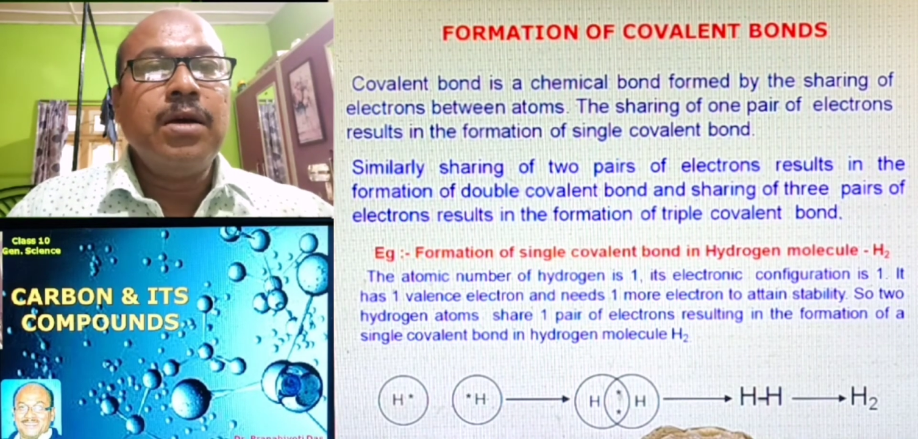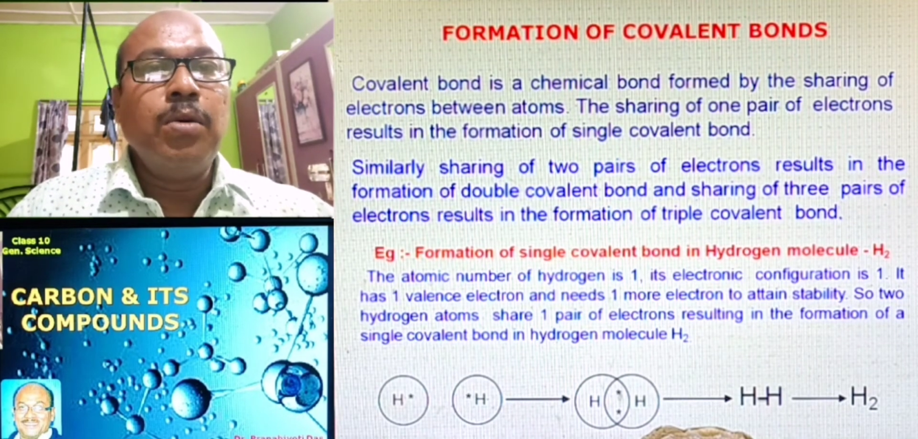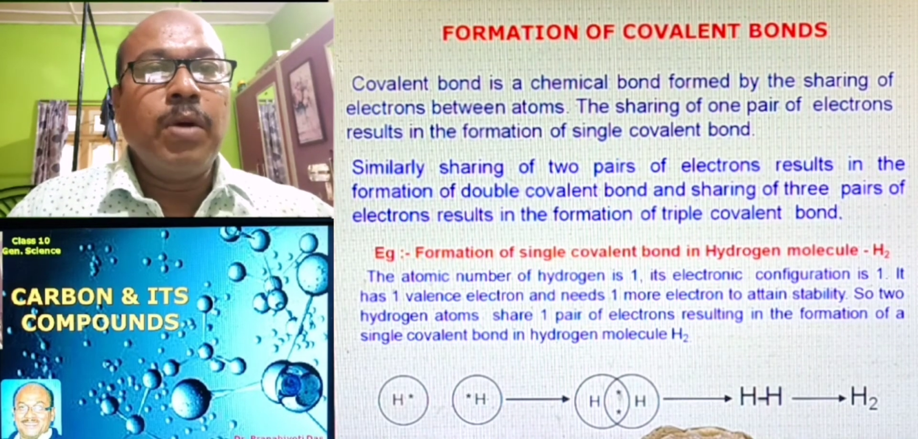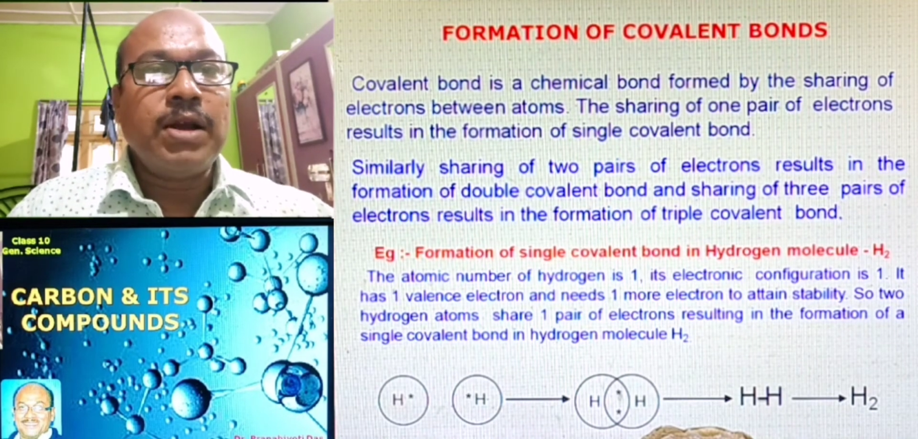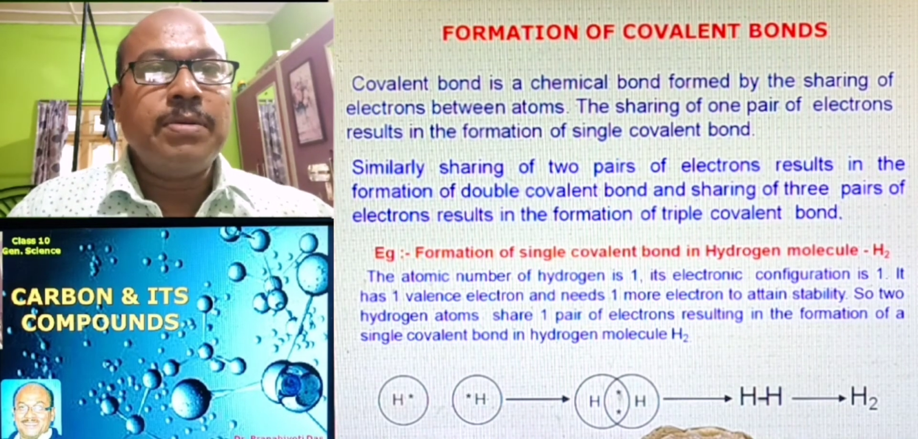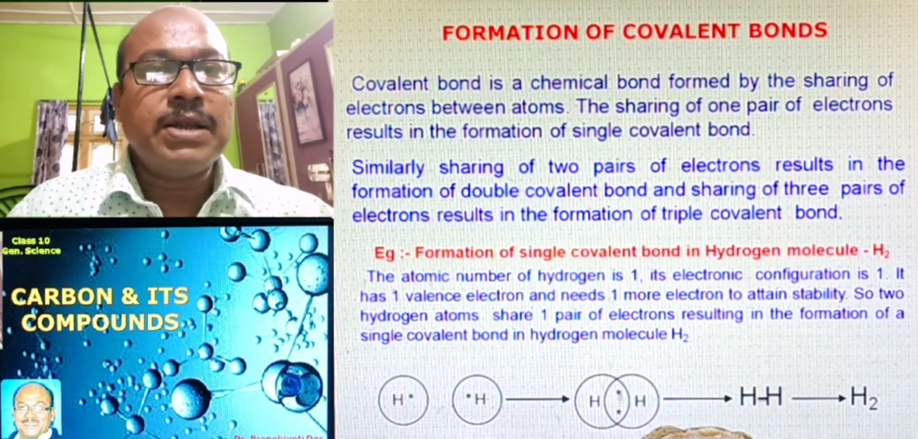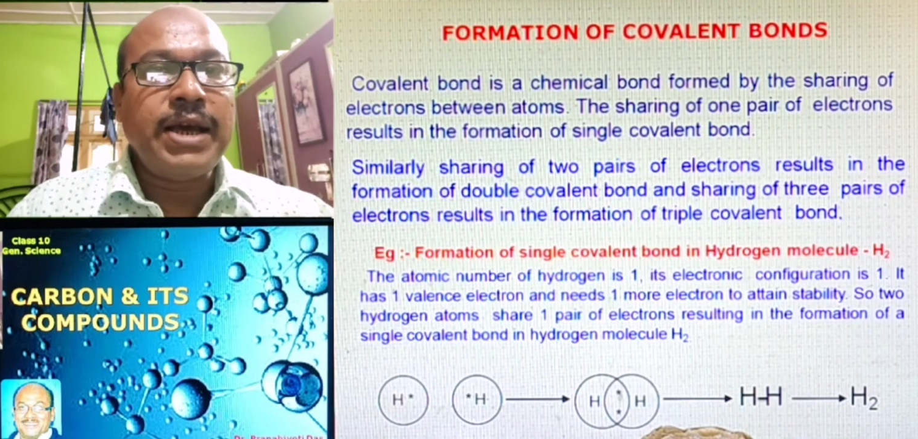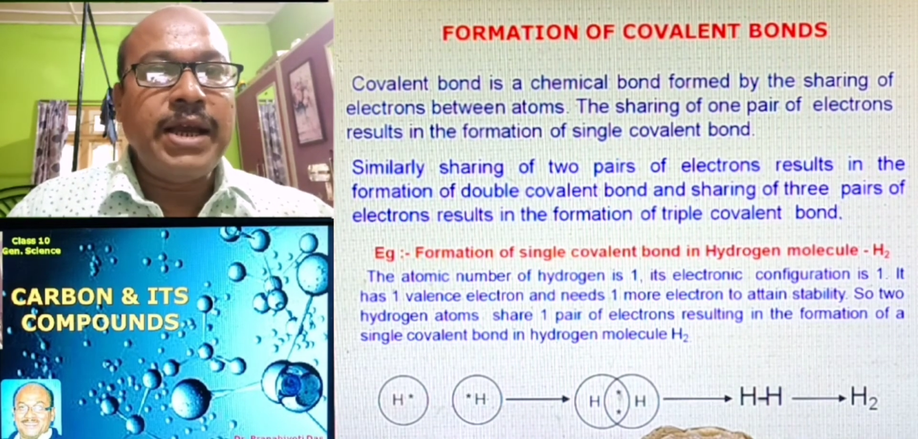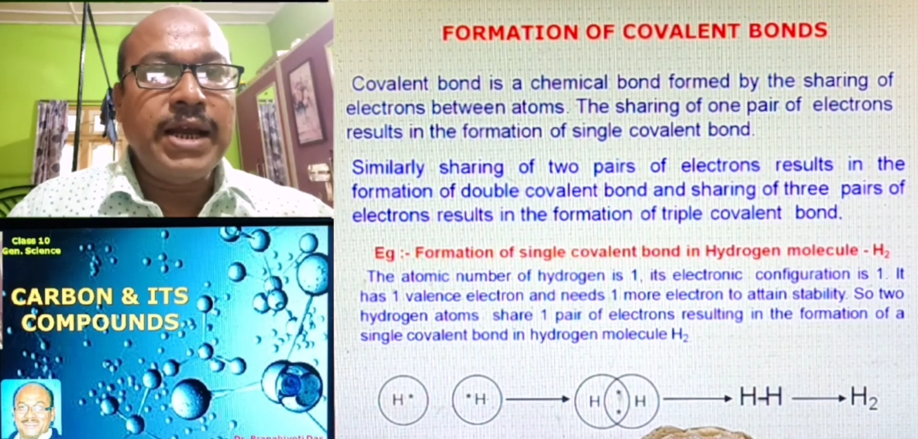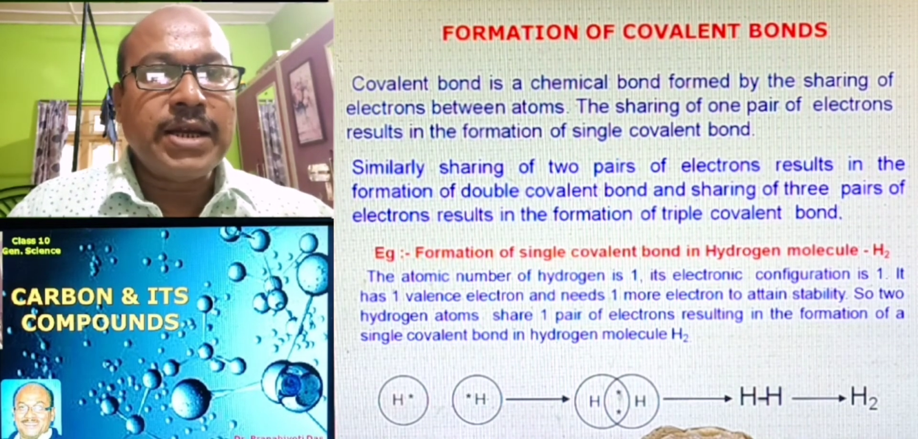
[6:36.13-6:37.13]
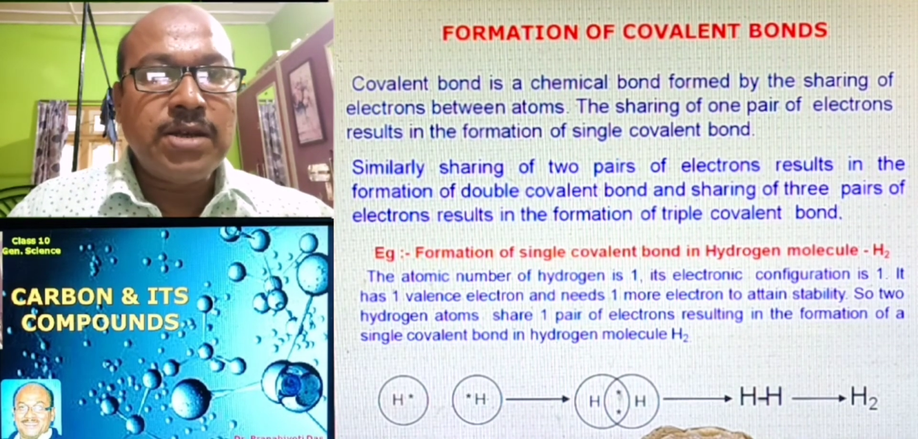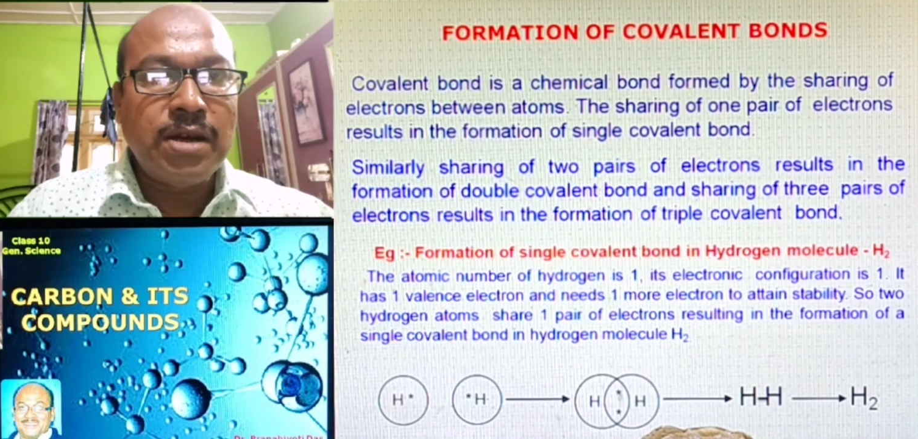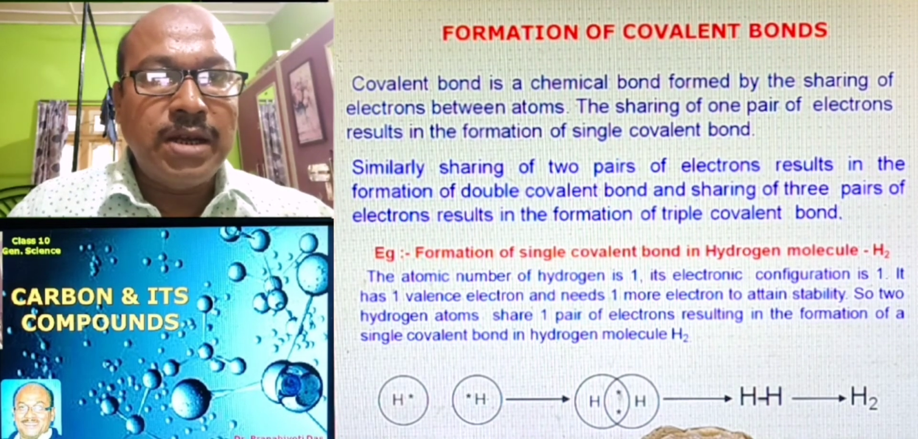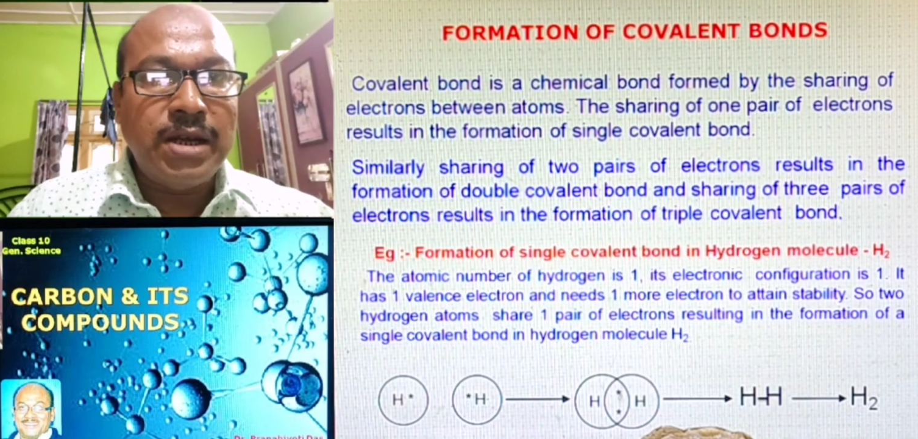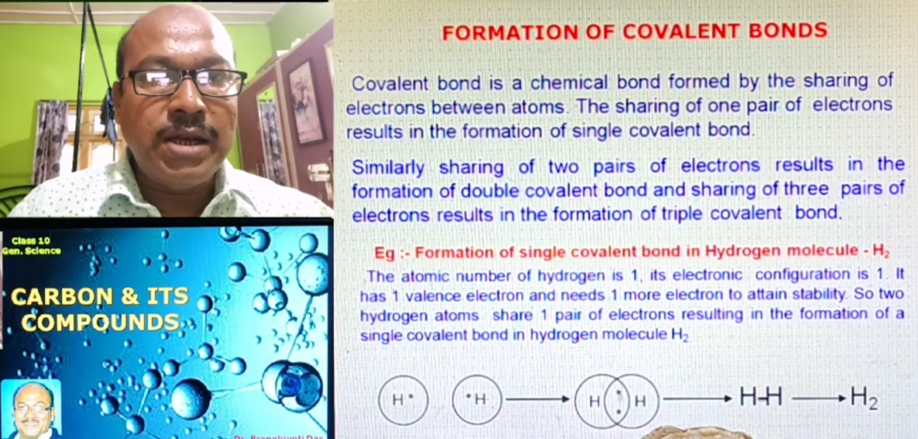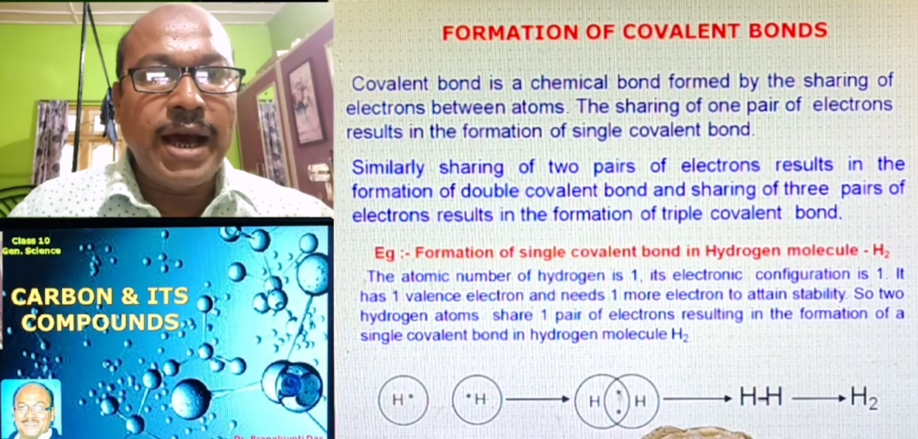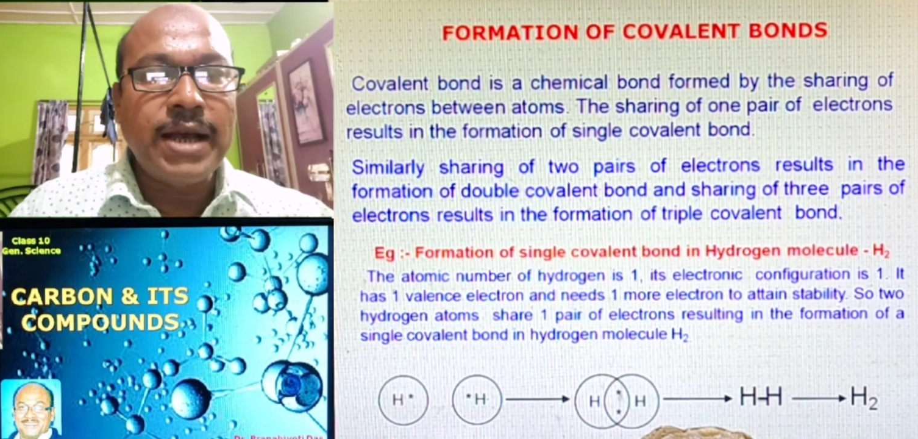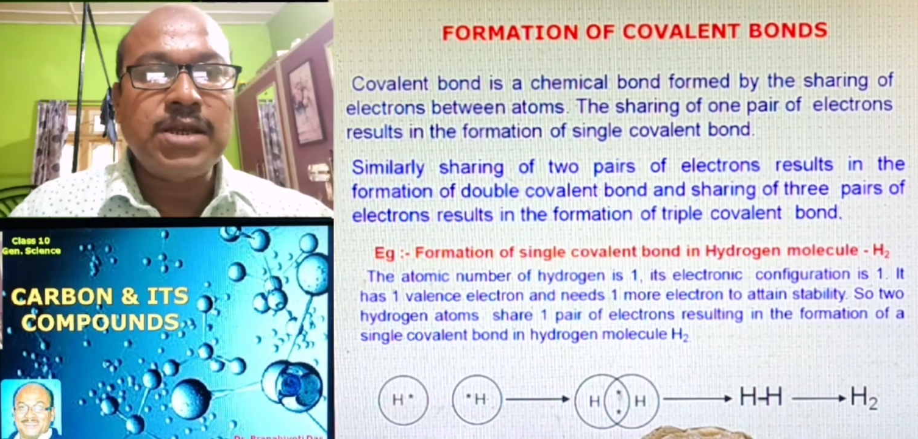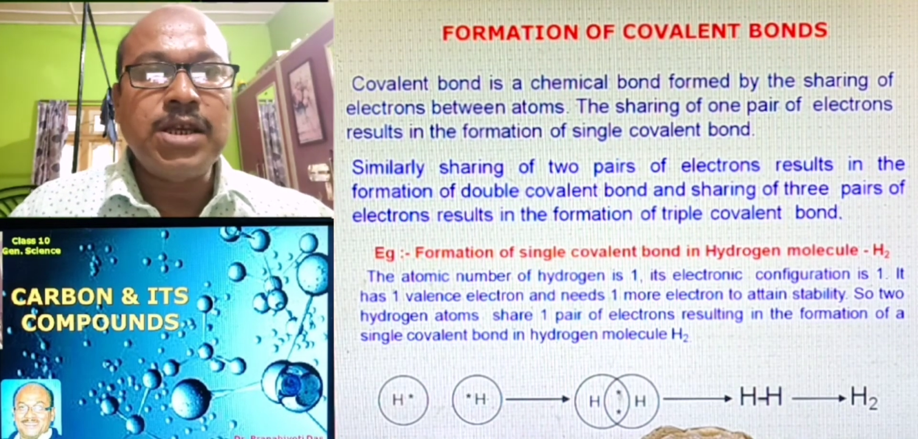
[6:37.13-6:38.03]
whatever the electron it has,